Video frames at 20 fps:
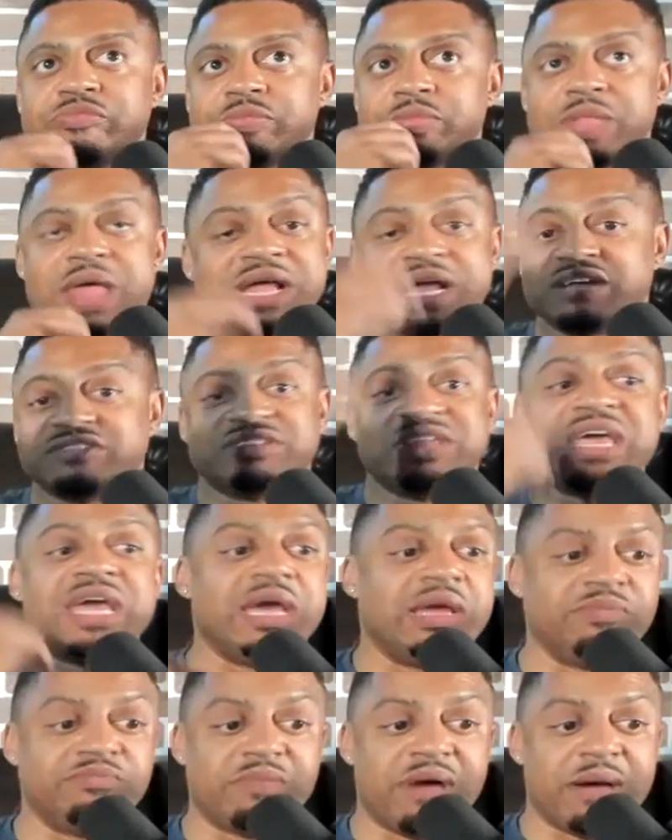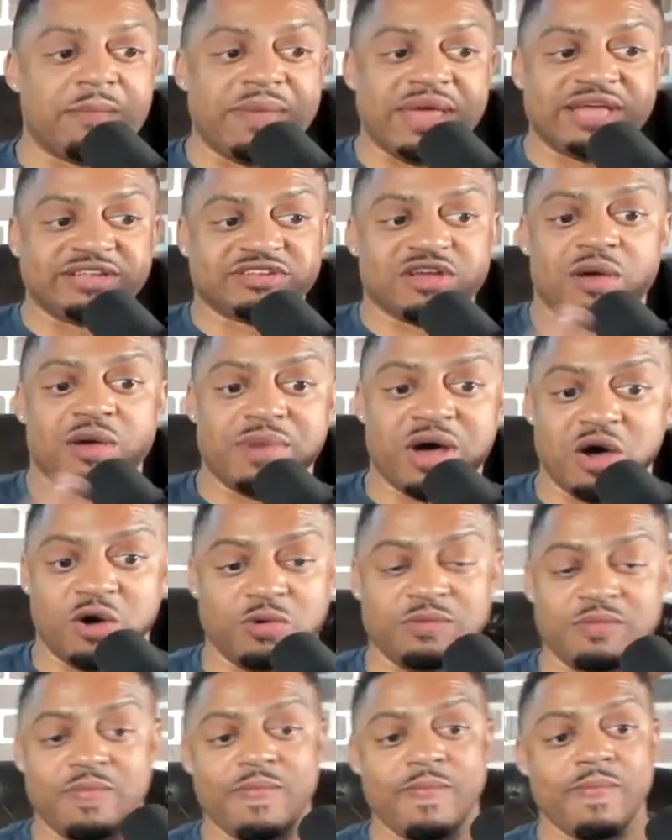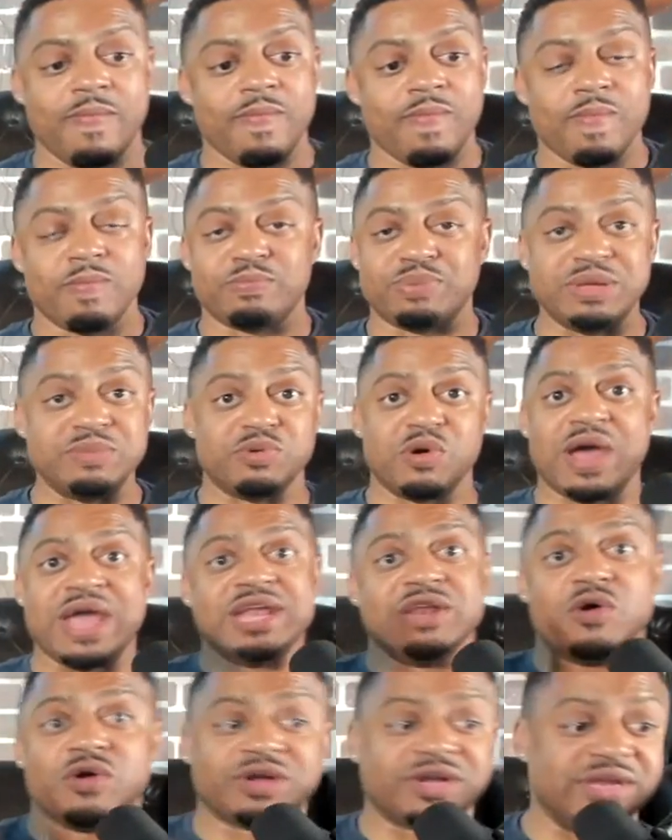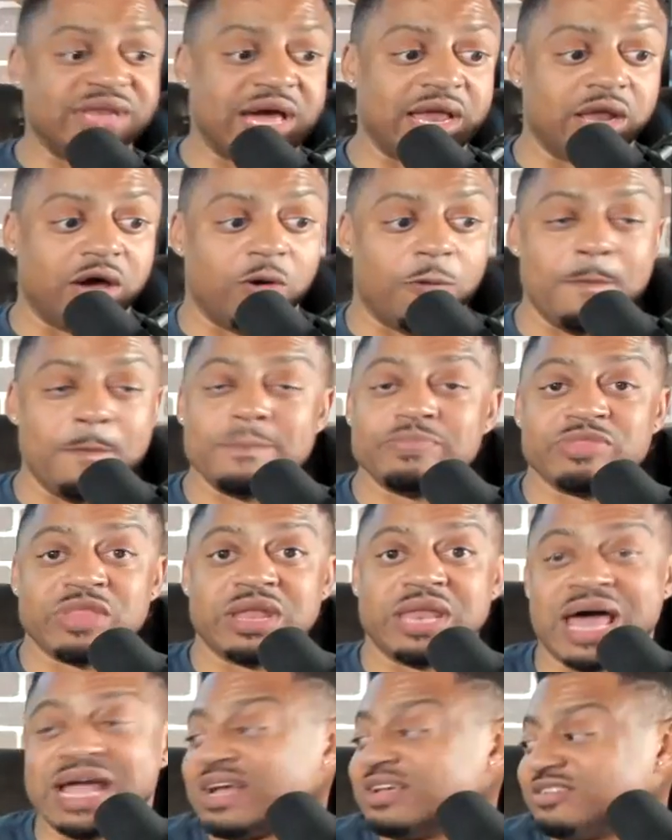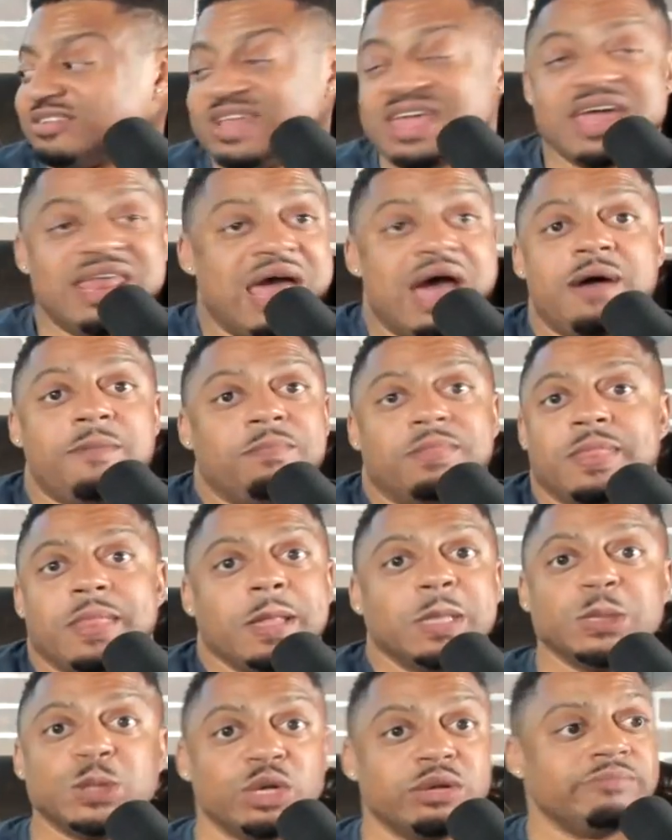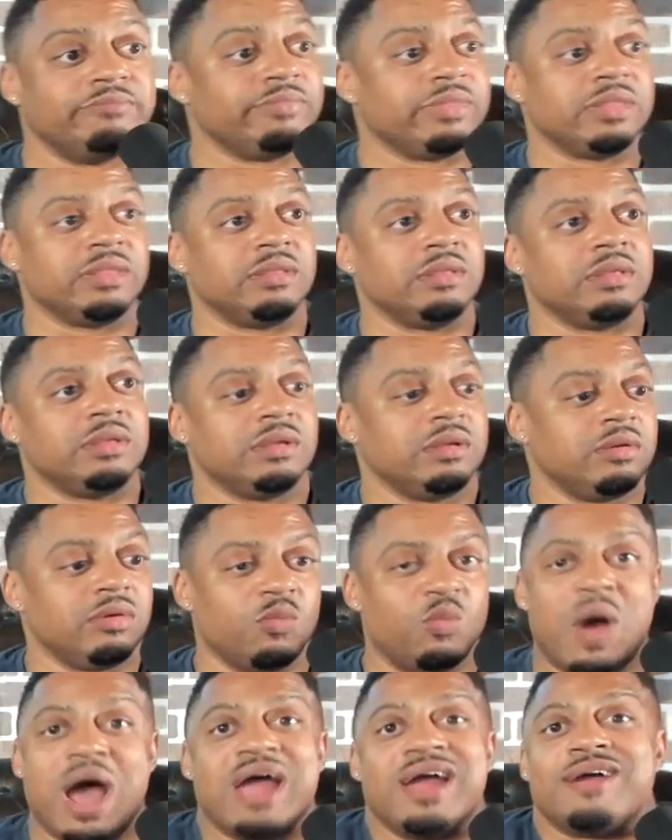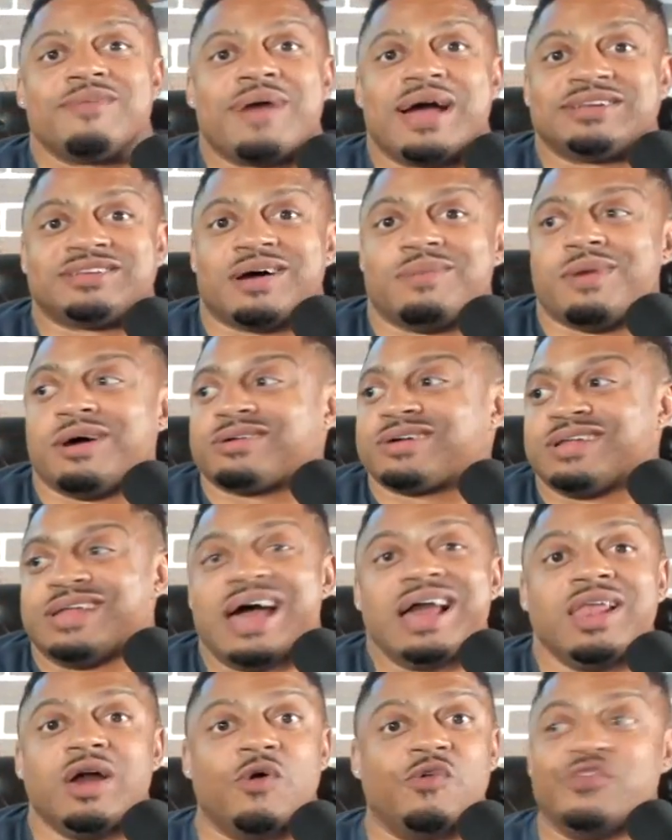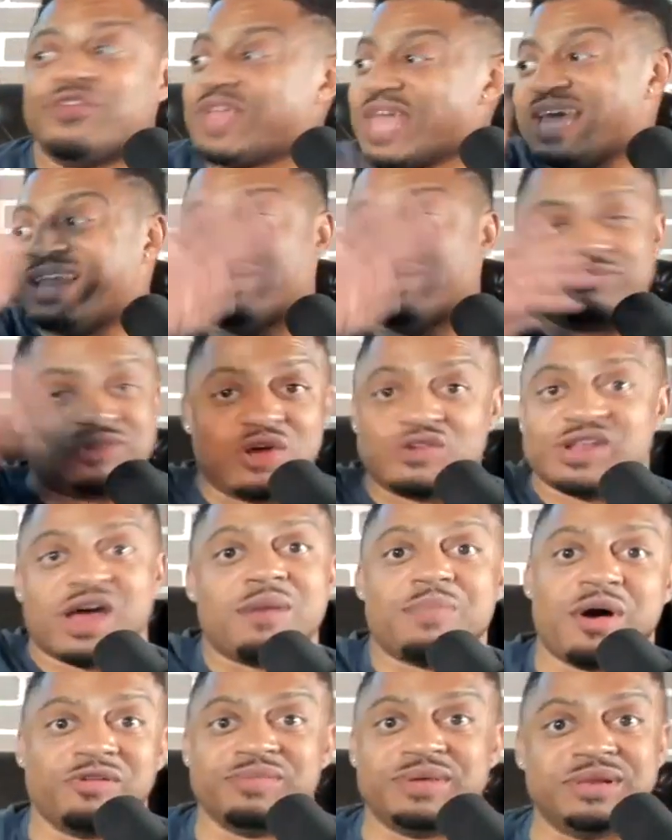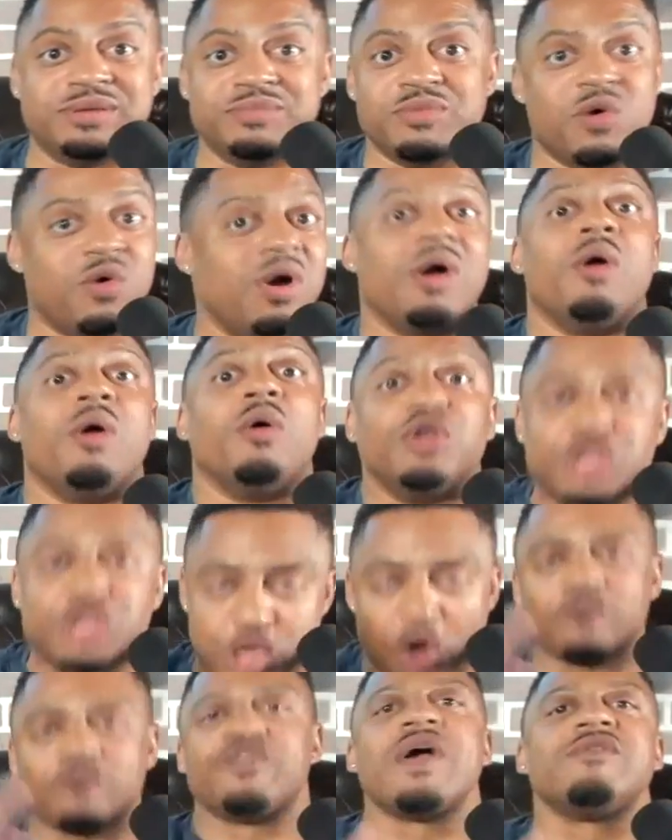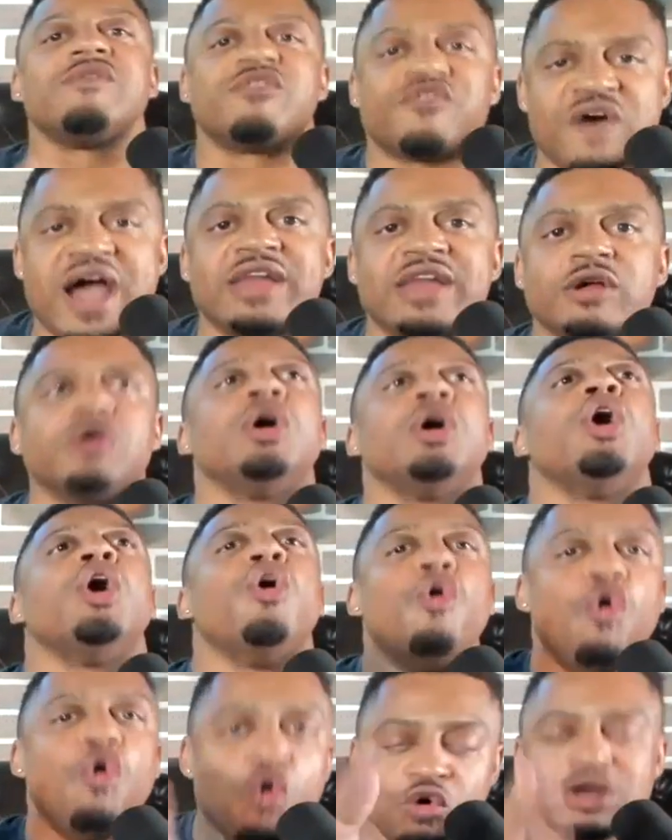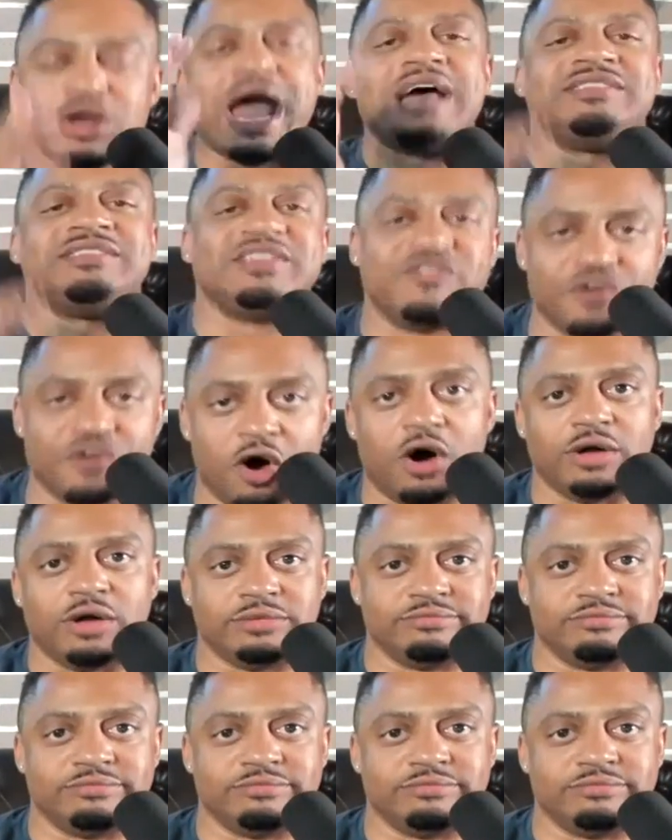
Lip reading: Like I said, my man talking about people hating on Canelo. Like I said, why everybody talking about Canelo? Forget him. Don't talk about him anymore. Your favorite fighter, who has he fought?